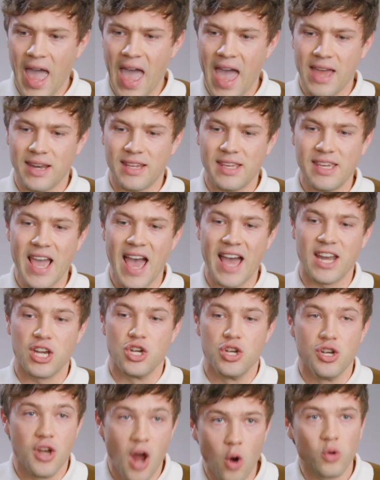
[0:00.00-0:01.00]
and he had
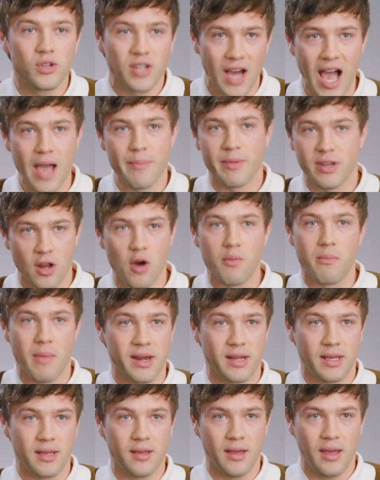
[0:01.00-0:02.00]
no time and no
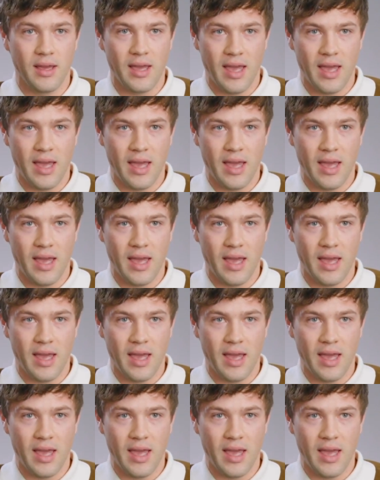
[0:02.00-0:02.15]
money.